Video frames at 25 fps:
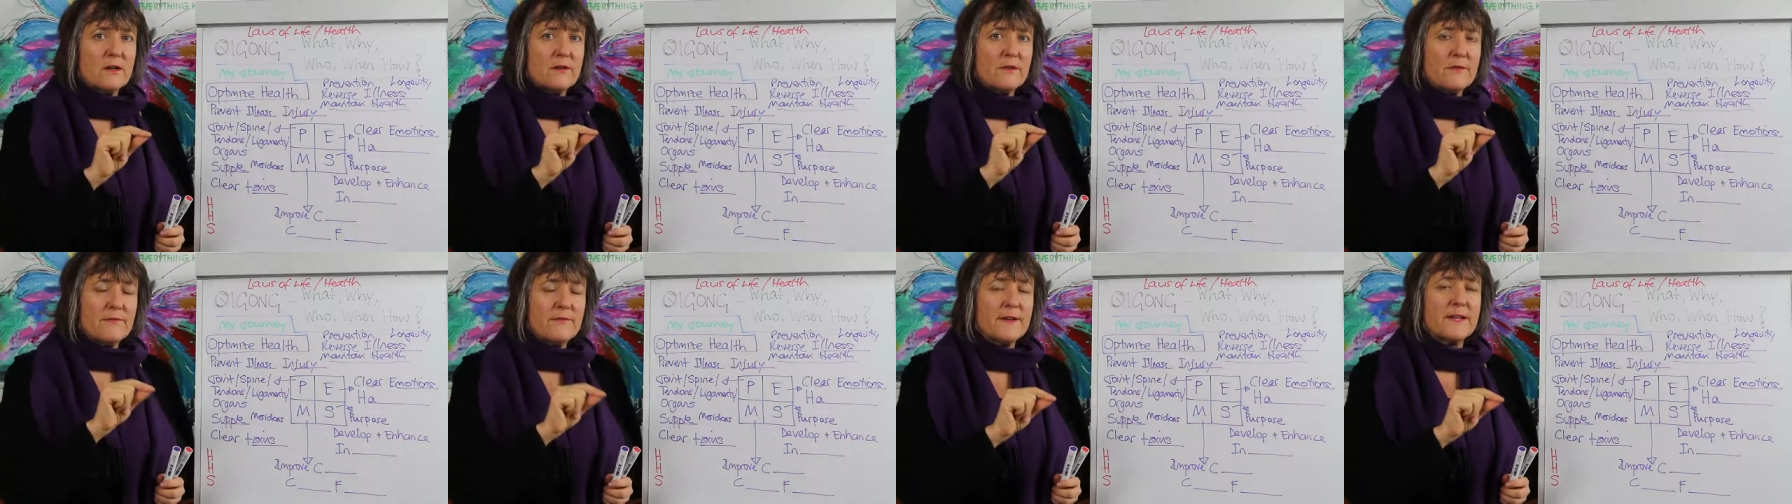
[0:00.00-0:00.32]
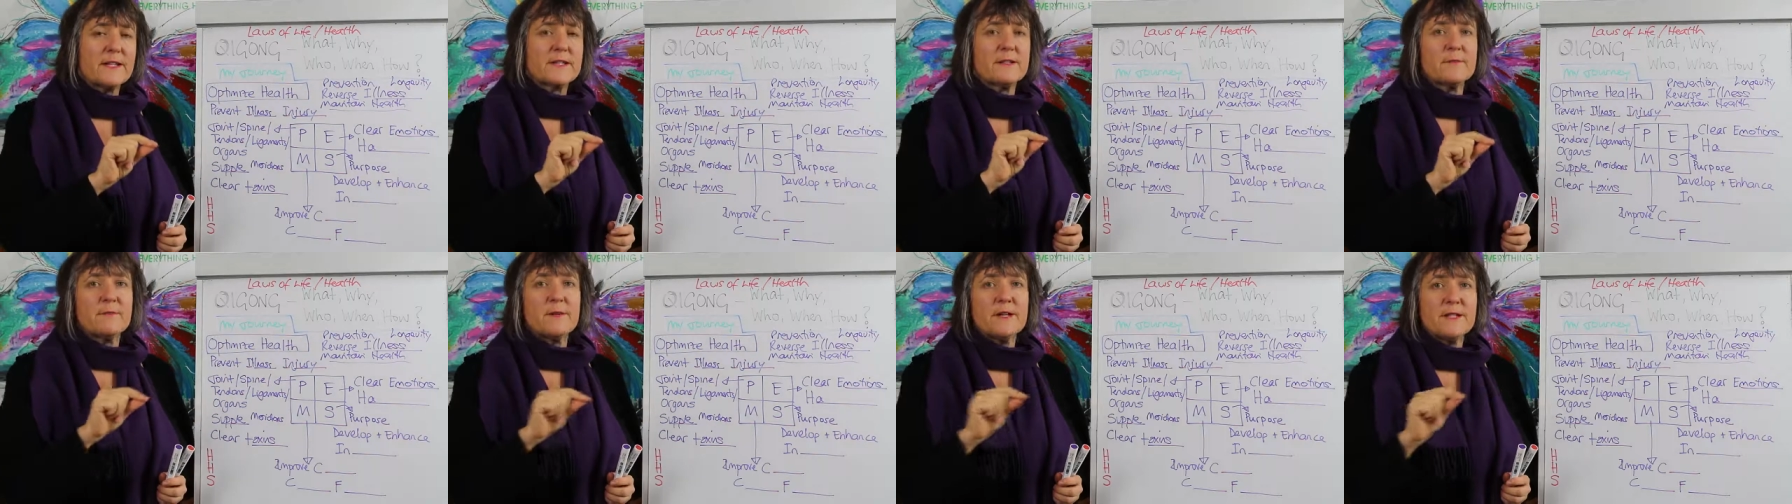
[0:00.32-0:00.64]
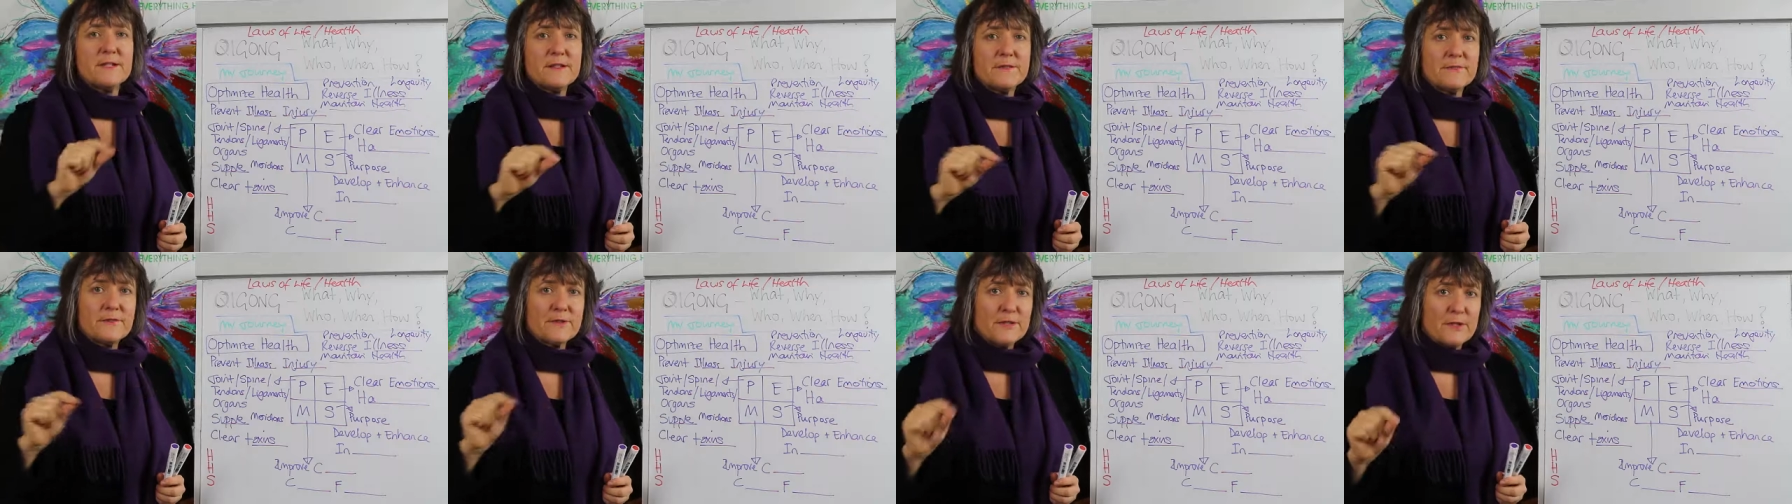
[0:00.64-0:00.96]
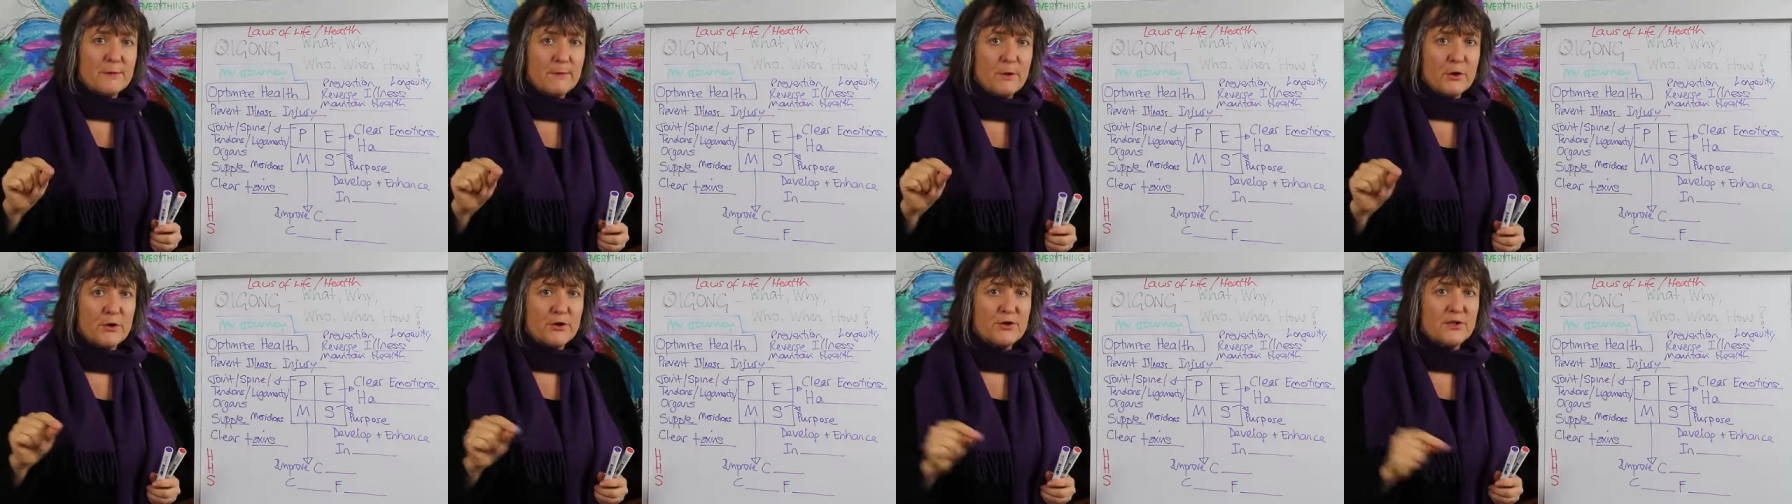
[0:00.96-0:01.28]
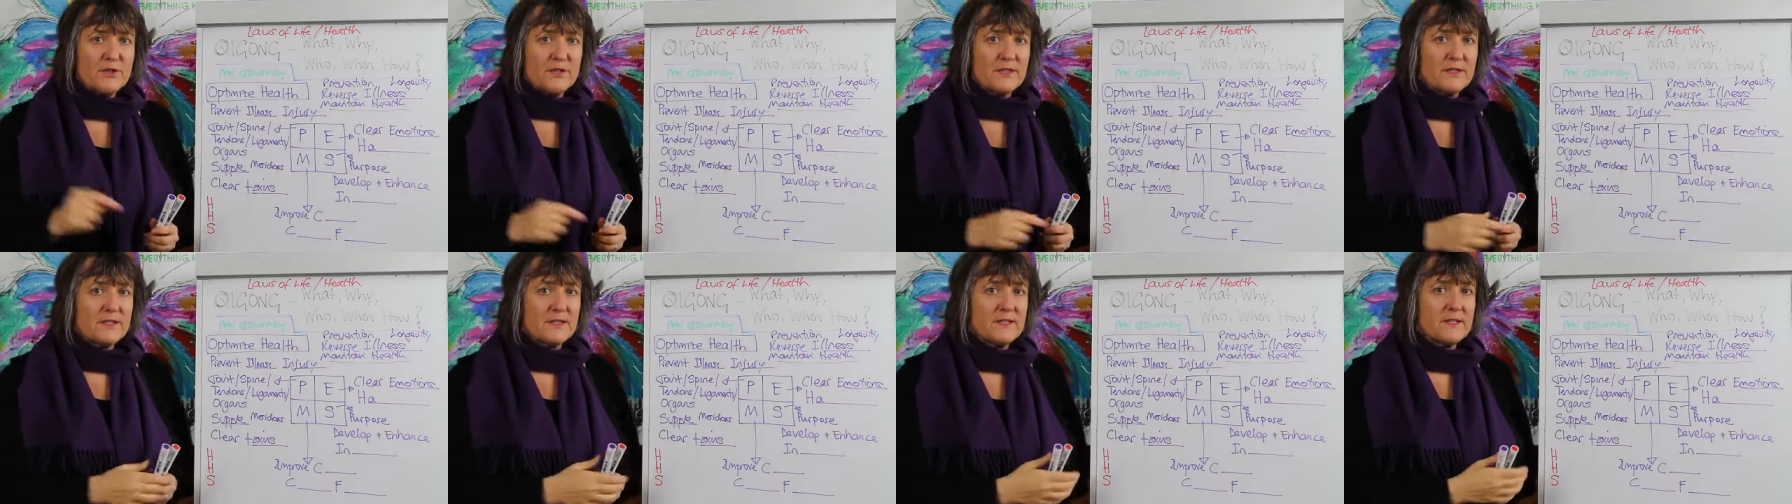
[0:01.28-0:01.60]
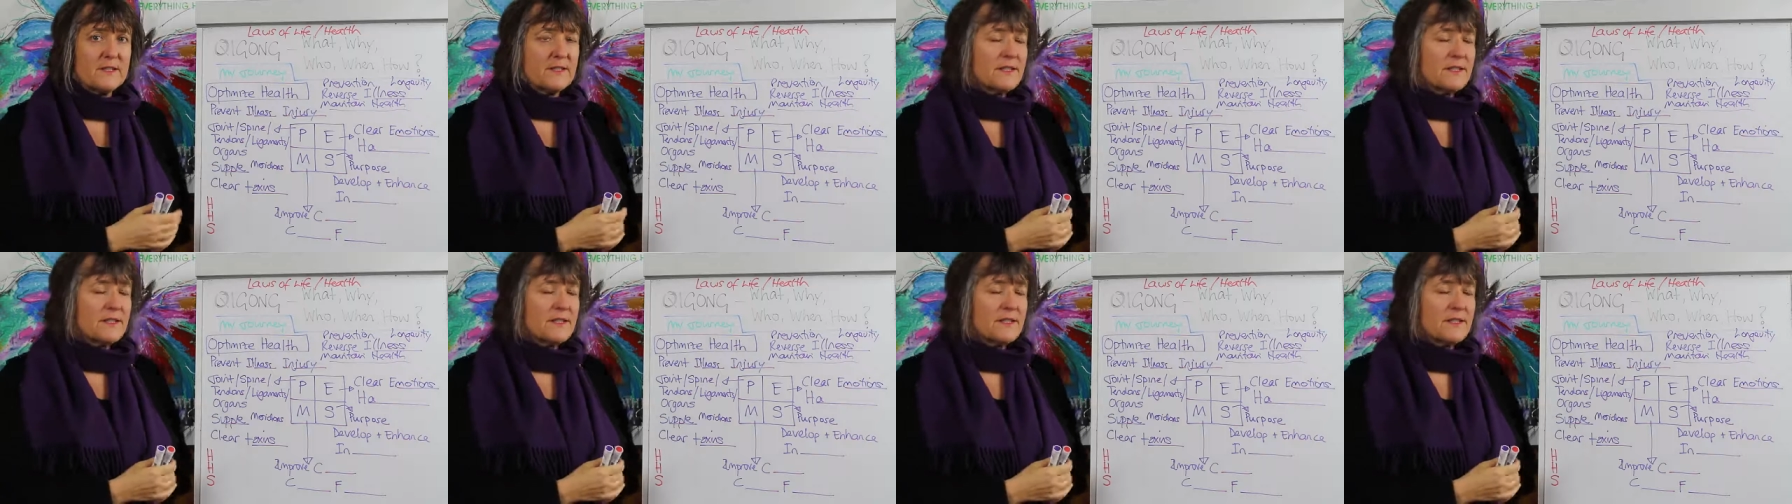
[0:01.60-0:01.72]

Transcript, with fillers: are affected by different emotions,